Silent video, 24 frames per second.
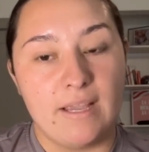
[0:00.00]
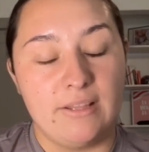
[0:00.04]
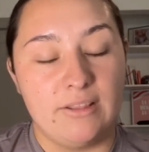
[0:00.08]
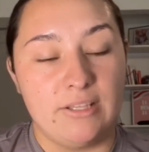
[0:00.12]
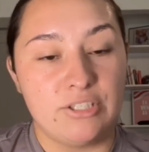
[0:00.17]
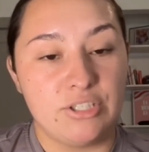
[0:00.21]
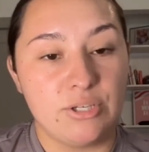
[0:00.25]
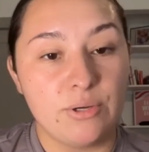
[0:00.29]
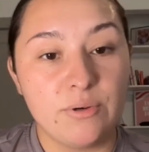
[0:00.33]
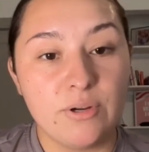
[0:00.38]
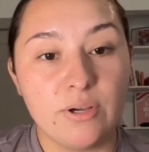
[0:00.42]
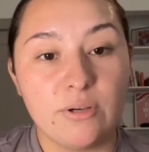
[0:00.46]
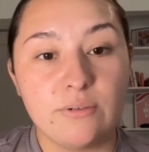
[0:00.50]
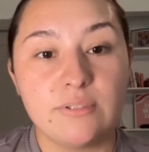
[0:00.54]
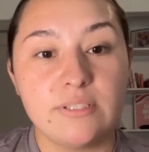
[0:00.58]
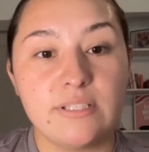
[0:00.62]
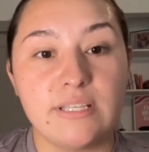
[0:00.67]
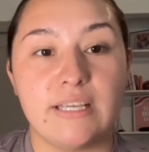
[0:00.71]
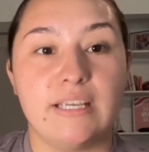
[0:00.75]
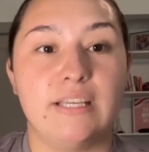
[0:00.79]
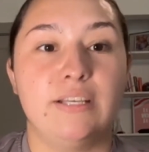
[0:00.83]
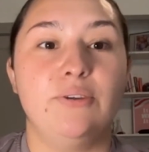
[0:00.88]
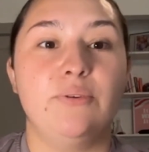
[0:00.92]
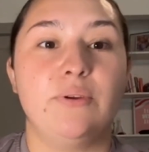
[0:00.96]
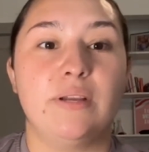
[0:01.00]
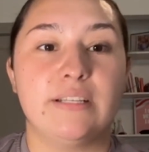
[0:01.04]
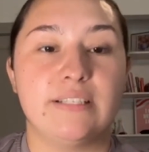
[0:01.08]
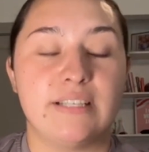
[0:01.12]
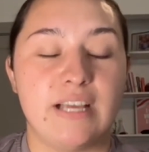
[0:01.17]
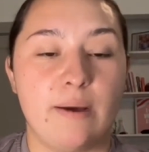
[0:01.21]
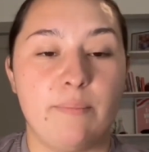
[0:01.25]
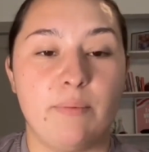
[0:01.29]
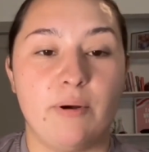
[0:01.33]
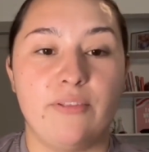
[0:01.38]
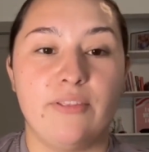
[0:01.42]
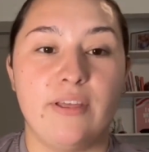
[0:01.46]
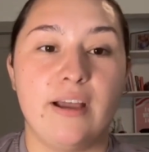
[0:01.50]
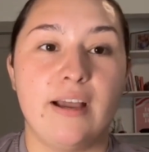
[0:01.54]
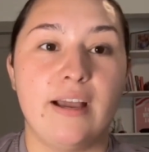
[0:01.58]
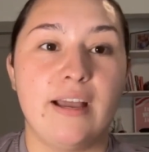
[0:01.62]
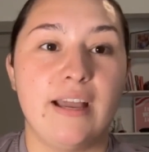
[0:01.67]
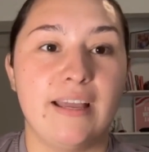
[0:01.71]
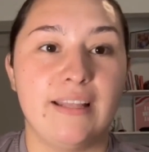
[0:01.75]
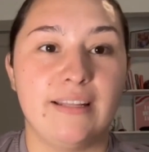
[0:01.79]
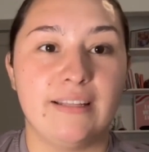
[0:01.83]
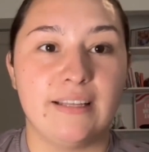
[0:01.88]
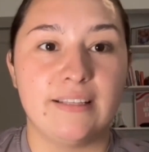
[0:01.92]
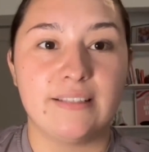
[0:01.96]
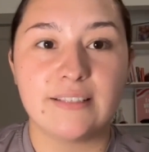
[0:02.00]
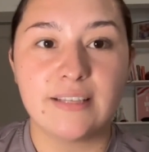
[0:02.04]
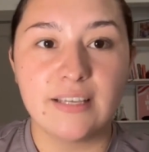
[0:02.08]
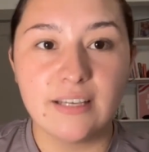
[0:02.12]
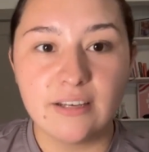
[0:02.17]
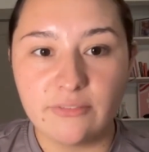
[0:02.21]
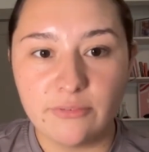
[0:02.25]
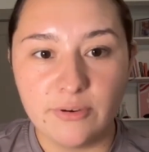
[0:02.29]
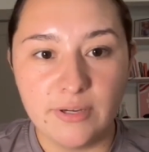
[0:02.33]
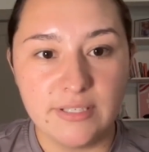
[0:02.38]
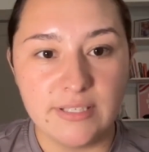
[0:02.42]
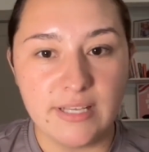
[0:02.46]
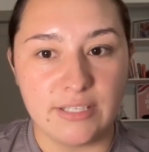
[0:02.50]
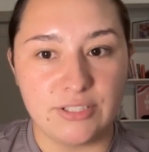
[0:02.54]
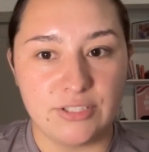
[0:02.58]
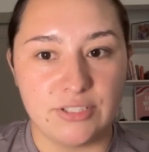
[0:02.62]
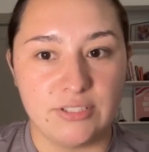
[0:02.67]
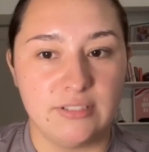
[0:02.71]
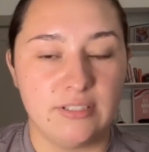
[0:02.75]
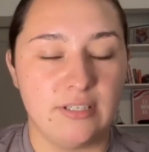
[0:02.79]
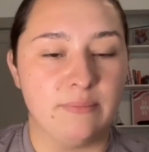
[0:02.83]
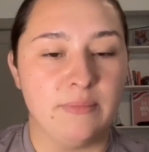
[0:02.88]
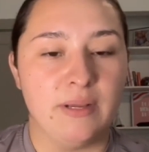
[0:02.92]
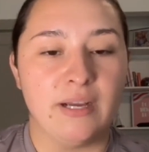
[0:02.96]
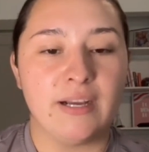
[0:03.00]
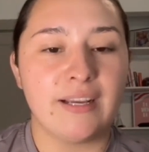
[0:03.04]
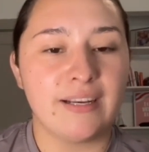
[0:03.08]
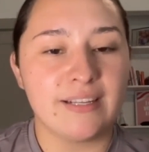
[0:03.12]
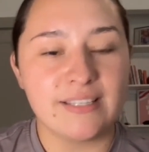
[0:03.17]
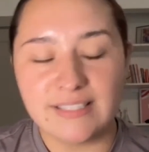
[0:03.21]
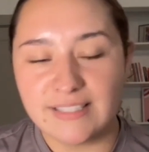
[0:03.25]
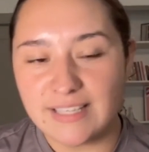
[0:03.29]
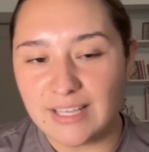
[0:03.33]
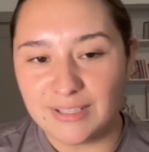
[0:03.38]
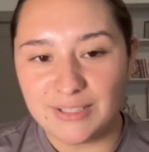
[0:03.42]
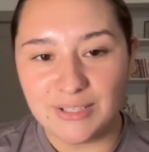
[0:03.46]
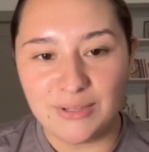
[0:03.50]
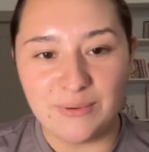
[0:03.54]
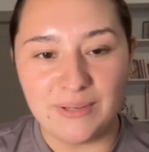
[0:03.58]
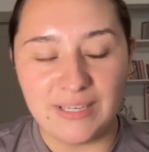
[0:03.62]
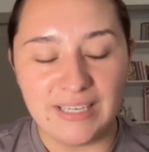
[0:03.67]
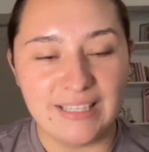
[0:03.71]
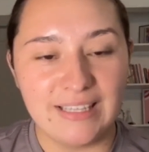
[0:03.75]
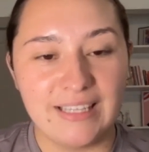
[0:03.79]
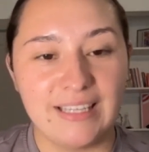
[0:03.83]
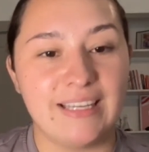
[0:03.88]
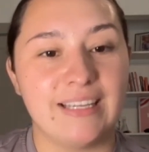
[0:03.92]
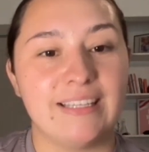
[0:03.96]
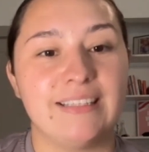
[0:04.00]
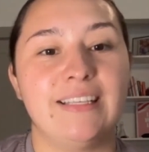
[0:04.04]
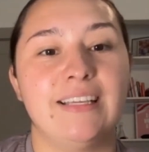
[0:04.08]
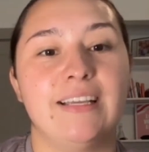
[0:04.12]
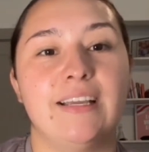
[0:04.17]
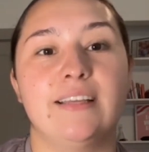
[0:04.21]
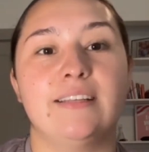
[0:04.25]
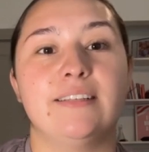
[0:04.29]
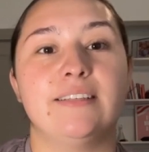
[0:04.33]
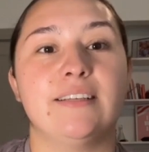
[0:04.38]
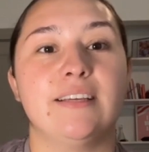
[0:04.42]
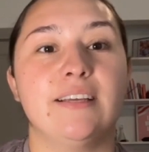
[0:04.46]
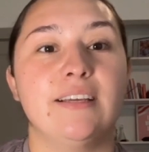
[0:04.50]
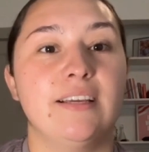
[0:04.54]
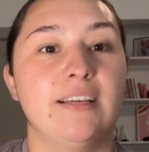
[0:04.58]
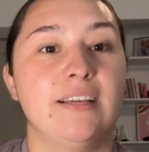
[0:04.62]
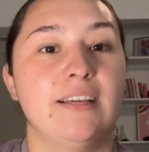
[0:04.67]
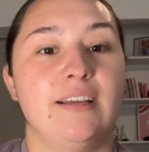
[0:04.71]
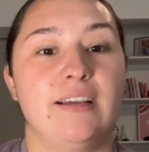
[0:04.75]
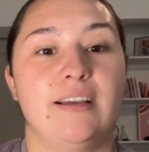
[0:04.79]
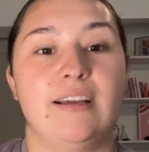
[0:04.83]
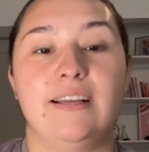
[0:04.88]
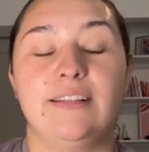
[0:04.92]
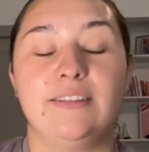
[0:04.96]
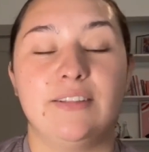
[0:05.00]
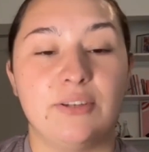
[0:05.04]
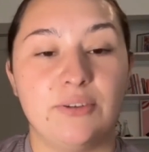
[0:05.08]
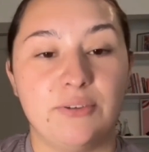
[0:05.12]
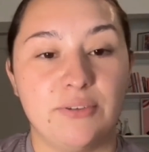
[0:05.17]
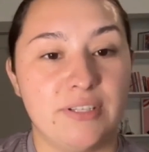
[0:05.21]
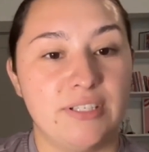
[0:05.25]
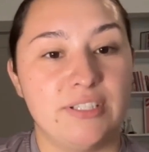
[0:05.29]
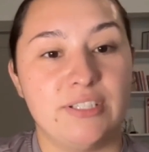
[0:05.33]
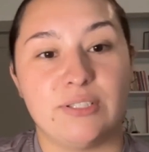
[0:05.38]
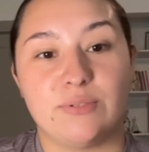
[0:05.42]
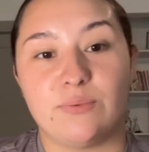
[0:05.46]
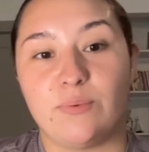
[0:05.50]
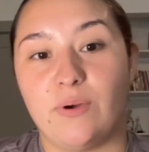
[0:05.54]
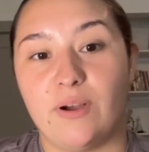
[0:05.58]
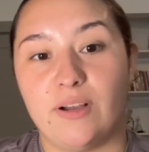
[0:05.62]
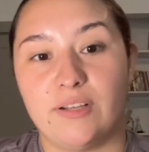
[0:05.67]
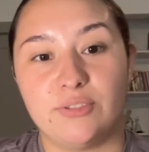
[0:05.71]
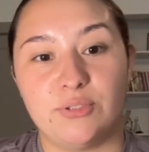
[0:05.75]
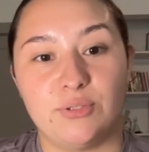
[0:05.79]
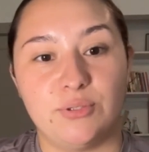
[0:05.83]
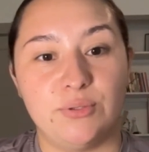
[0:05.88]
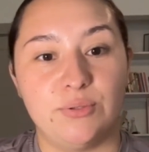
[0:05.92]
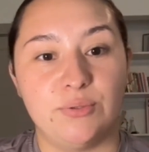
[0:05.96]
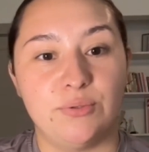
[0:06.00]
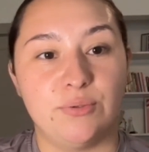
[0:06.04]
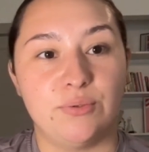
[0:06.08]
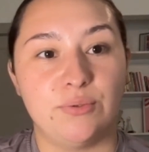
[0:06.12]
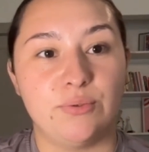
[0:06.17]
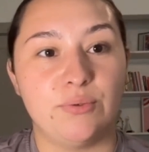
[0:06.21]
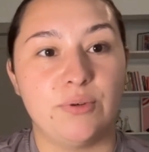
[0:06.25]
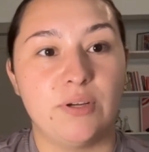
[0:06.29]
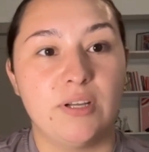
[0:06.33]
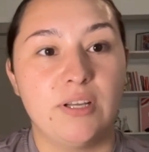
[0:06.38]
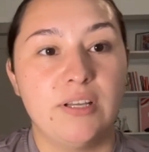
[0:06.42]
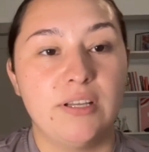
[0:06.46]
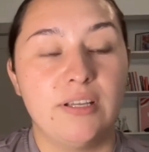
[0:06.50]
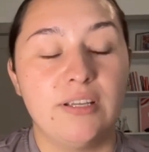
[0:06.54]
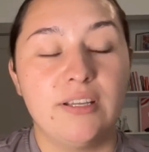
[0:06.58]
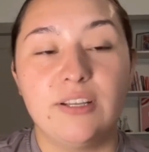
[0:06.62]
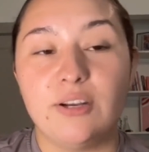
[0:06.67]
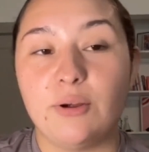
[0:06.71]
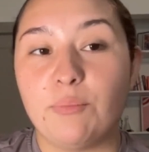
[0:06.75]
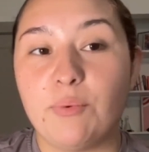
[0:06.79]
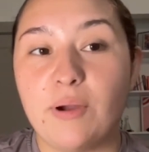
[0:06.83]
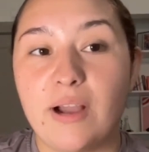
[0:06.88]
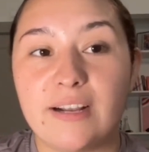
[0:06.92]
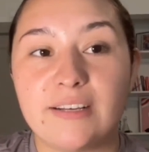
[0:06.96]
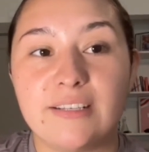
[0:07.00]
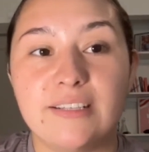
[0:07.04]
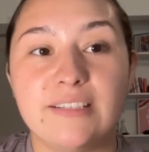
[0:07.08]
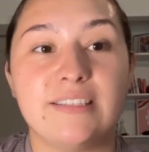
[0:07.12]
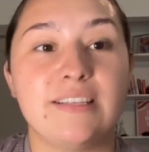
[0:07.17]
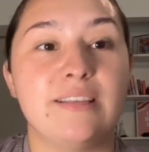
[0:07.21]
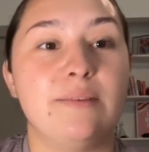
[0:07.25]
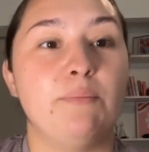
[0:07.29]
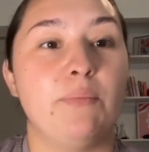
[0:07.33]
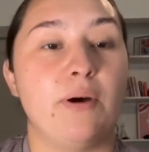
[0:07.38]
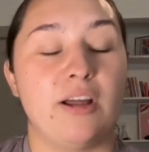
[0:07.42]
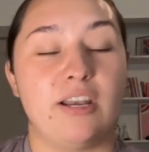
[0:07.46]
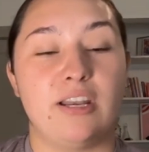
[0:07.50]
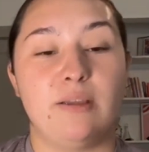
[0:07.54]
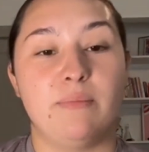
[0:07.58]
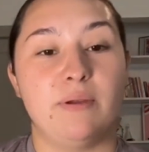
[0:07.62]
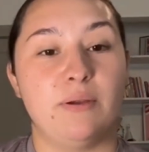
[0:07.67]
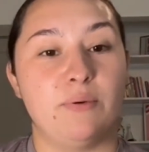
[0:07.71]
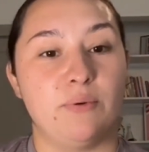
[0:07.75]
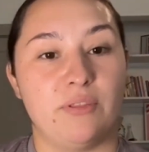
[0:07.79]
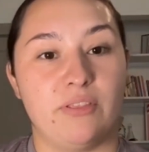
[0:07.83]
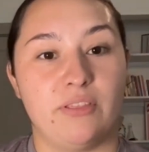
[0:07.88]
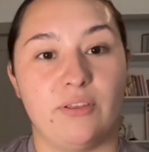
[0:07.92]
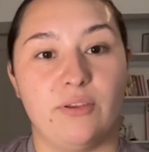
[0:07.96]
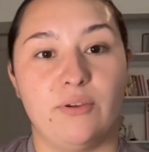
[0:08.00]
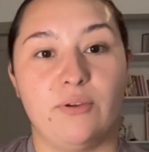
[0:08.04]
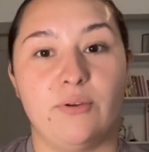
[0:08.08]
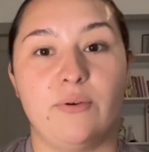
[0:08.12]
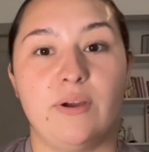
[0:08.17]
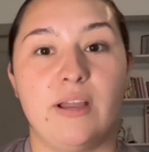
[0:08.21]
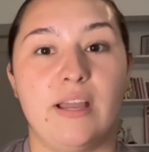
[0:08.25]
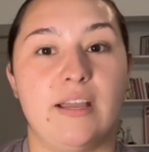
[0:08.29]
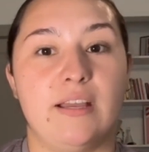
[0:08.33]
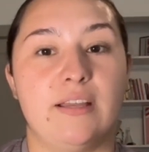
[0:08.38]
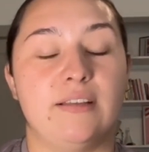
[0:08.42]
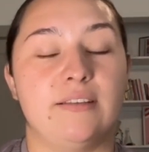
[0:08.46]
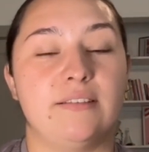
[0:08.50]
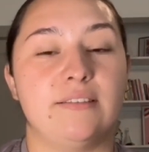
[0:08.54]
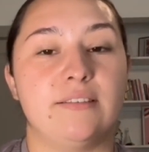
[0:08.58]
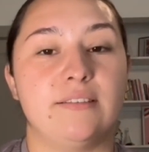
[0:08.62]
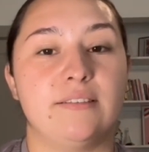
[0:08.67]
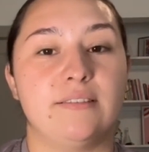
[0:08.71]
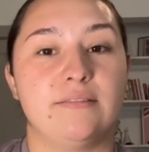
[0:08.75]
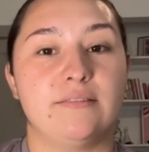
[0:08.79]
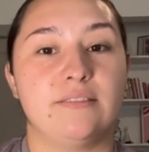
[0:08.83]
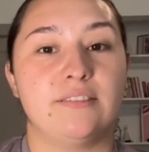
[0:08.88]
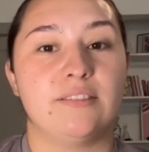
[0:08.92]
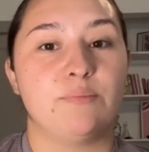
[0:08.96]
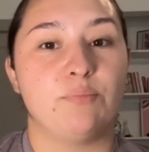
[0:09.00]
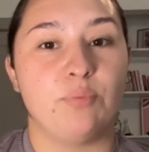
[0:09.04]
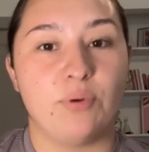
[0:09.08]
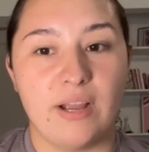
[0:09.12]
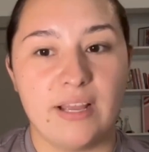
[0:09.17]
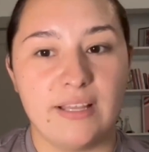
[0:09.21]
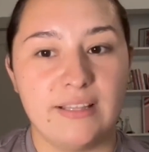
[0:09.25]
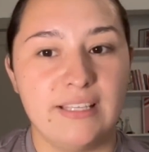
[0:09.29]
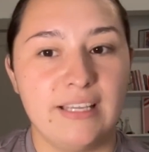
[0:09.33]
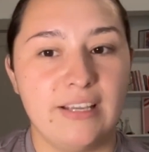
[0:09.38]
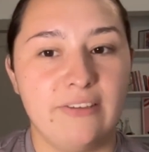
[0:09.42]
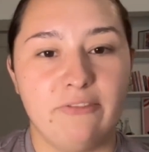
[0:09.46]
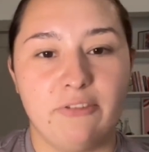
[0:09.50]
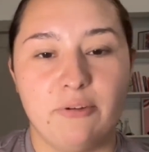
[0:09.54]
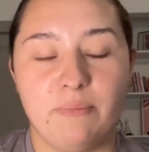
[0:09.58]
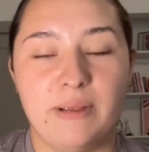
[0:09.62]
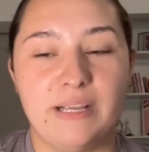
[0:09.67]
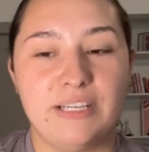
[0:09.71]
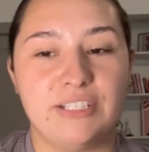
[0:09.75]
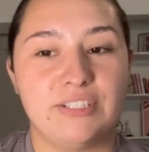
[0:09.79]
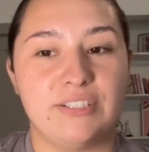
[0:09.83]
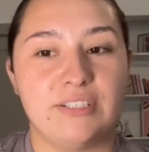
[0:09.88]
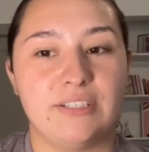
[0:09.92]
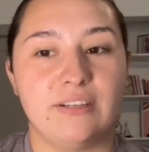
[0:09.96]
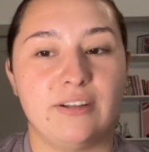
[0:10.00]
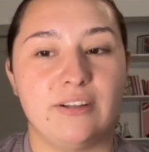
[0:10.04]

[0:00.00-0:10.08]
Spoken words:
show notes and you can tap on that and let's get a free session. I'm not going to sell you anything at the end. I literally just want to, practice embodiment with you and spread the information